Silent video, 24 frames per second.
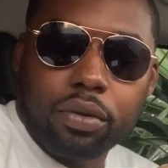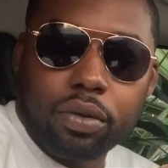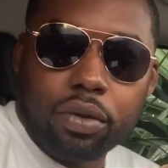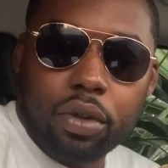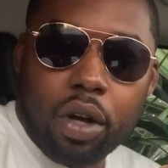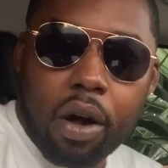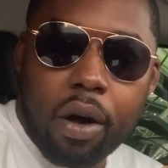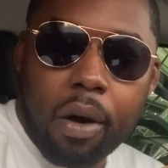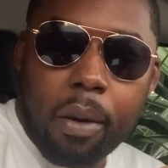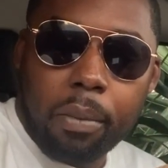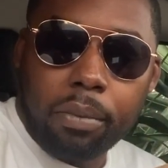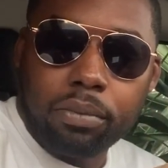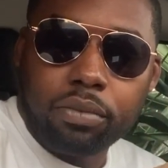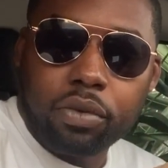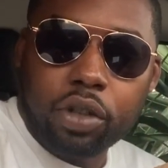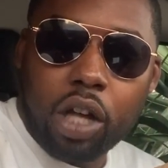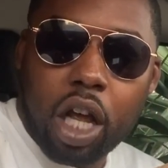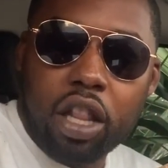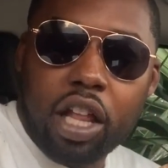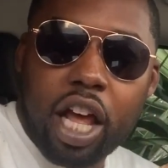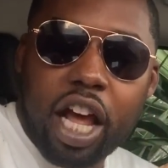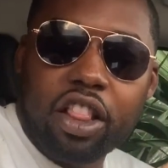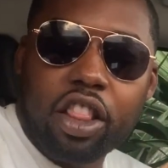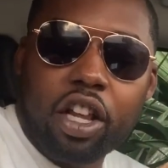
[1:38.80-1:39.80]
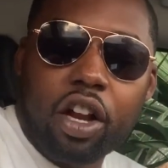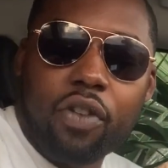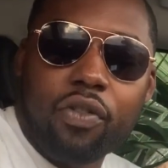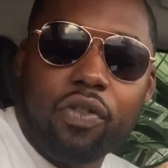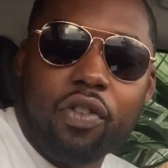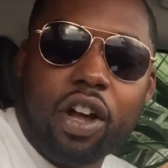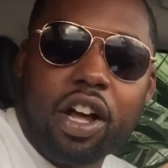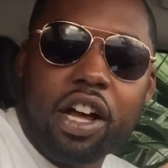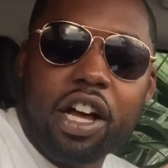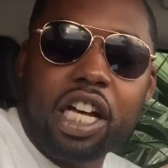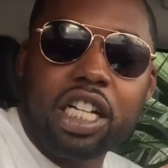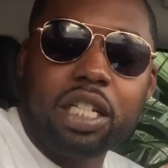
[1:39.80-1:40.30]
Um, I like their
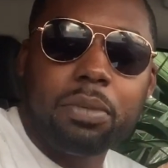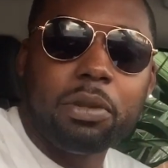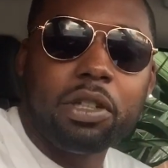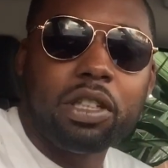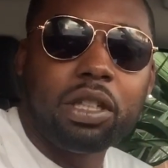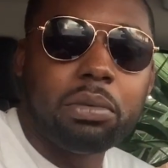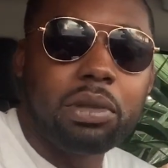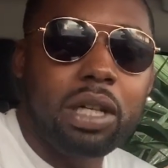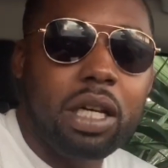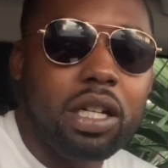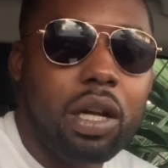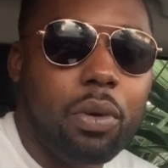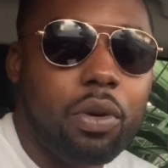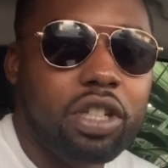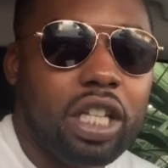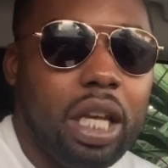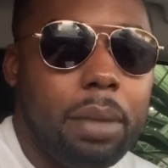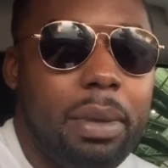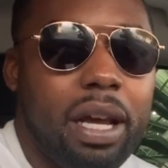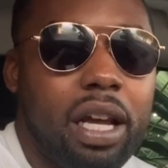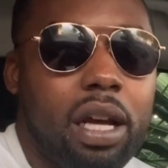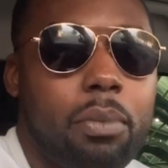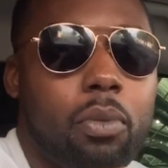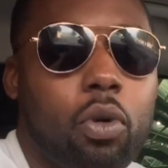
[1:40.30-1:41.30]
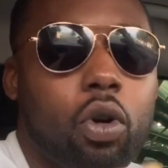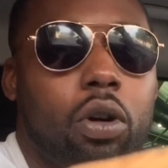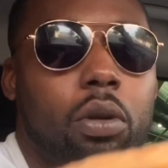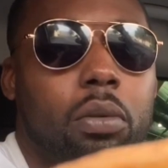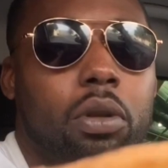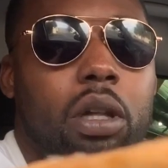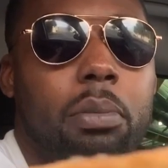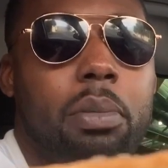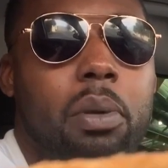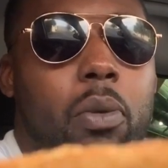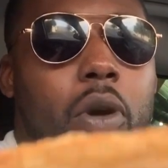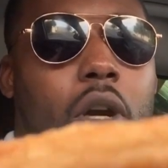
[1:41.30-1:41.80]
fries, but sometimes I wish they make them more, a
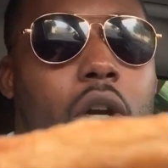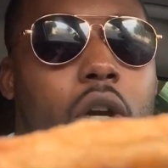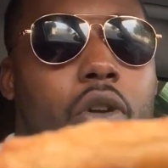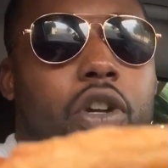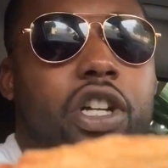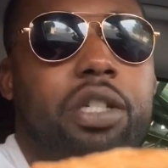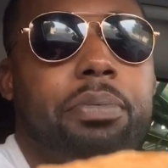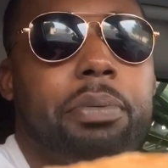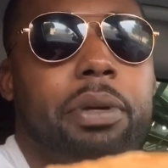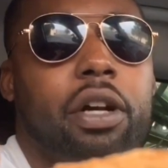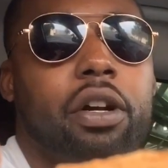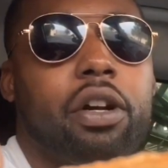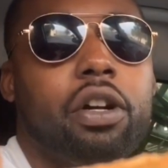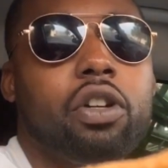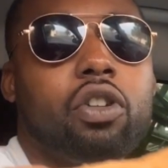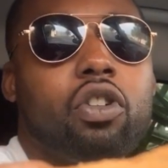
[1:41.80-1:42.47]
little bit more crispier.